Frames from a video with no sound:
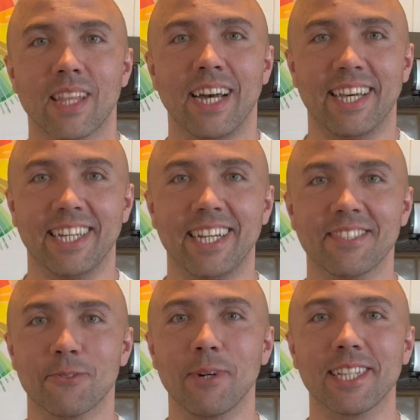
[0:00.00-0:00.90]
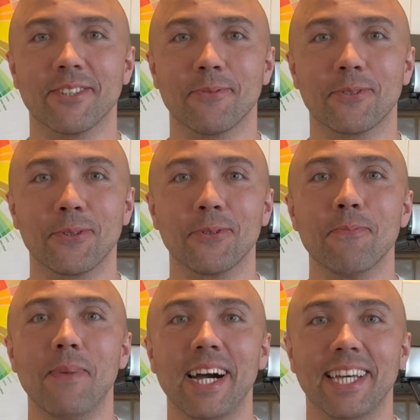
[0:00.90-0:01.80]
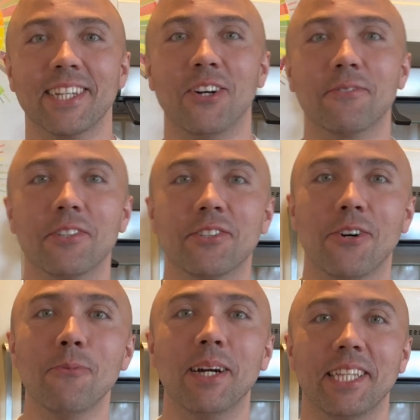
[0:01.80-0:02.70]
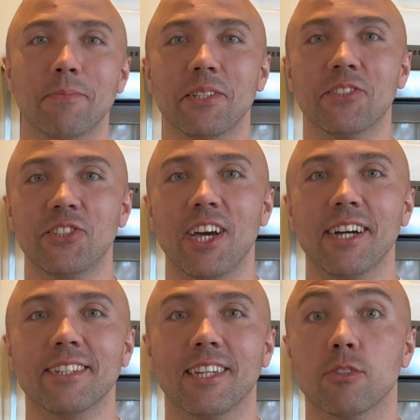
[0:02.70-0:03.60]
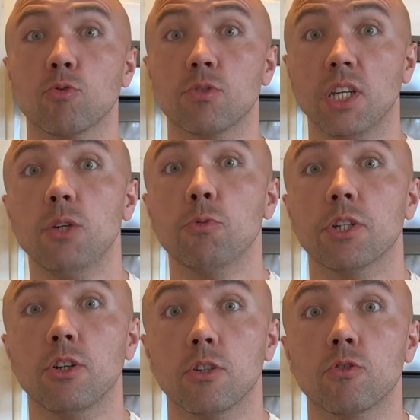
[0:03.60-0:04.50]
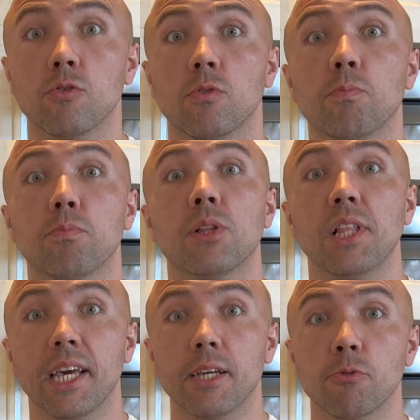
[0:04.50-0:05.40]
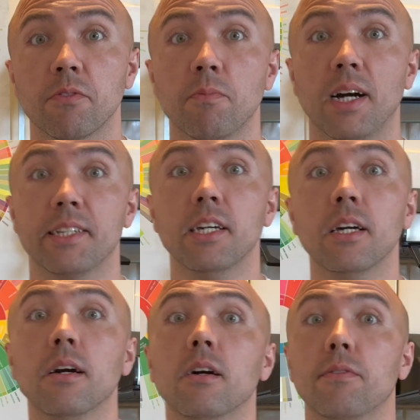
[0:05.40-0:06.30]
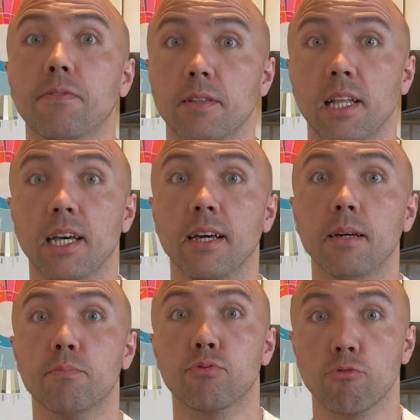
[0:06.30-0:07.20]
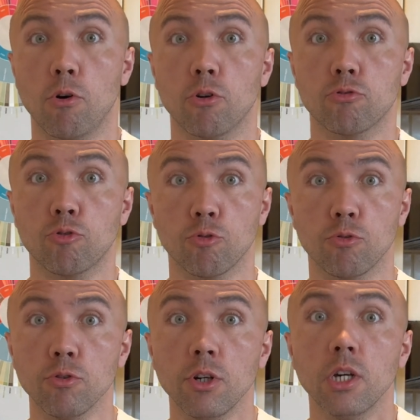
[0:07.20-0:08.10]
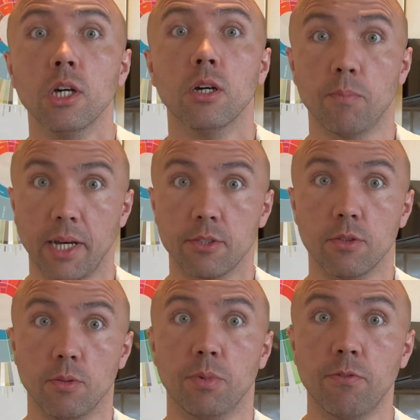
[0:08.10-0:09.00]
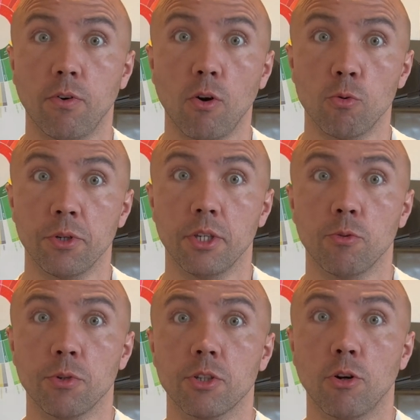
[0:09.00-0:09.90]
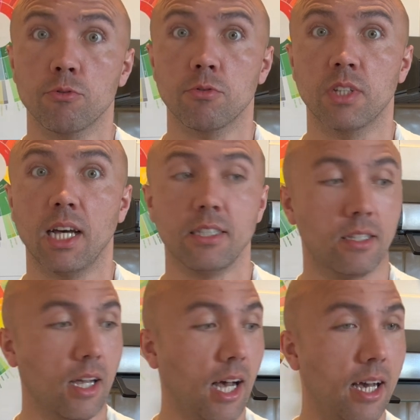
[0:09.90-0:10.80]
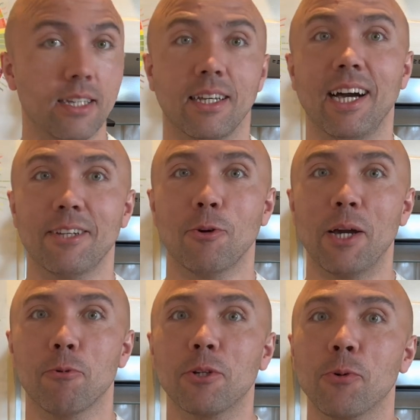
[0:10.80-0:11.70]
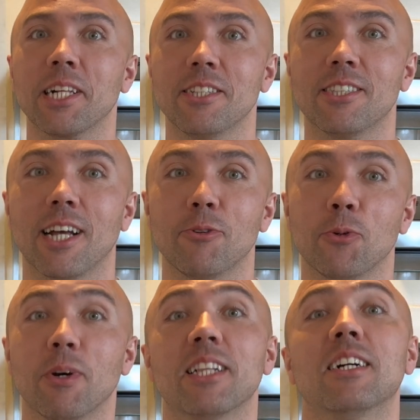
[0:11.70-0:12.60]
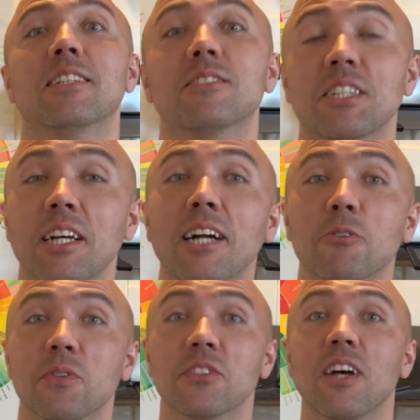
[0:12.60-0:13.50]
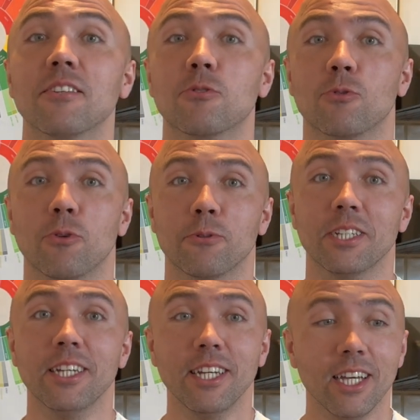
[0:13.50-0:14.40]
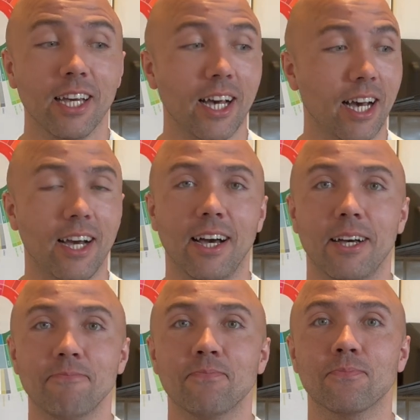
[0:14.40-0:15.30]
Hi guys, welcome to my coffee show. My name is Jack and today we're going to play with my Flair Pro 2. But before we go to that, I will quickly tell you, well, it's a kind of a sad story. I